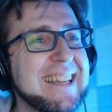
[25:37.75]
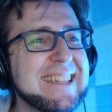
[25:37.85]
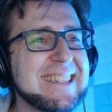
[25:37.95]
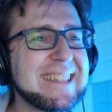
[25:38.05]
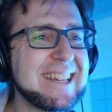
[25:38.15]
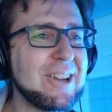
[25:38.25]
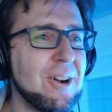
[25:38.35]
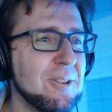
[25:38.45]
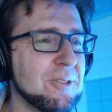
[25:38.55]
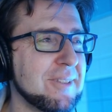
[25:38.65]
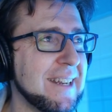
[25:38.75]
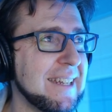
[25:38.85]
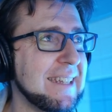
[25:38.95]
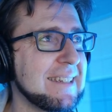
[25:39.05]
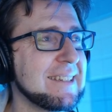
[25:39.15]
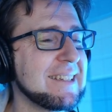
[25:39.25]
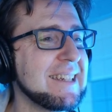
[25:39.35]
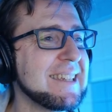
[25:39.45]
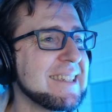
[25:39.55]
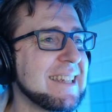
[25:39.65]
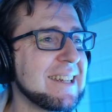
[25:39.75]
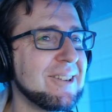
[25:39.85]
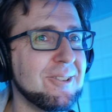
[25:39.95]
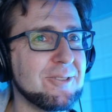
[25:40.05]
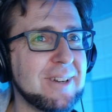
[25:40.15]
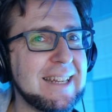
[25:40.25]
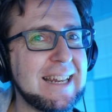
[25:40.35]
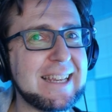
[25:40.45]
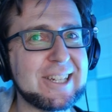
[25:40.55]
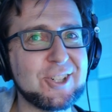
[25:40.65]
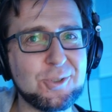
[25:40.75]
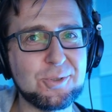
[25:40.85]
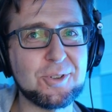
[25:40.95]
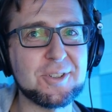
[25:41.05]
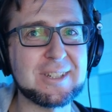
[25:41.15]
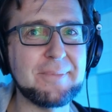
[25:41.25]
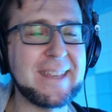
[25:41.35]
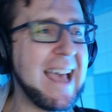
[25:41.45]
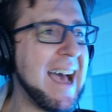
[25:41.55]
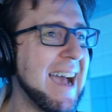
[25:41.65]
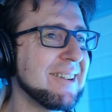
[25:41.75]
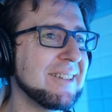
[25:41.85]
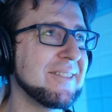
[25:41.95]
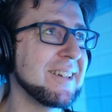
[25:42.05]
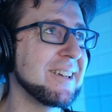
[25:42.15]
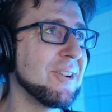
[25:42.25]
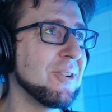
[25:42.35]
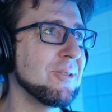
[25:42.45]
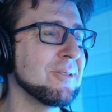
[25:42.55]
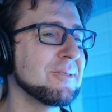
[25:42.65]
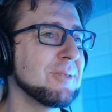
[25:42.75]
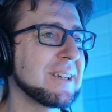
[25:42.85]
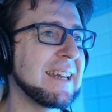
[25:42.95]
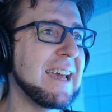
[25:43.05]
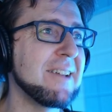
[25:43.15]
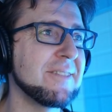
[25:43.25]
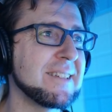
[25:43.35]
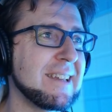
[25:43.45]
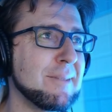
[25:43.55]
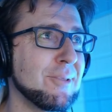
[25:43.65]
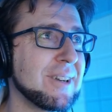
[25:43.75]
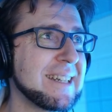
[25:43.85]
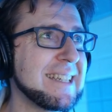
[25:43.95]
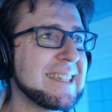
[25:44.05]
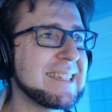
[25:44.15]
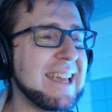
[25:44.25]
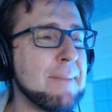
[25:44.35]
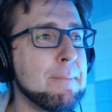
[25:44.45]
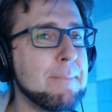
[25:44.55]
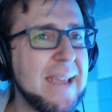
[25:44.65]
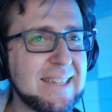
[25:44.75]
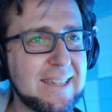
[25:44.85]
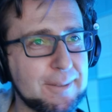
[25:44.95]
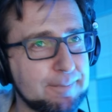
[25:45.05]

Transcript: Isn't that already like a shooter or something? I don't even know what life is anymore. This is amazing.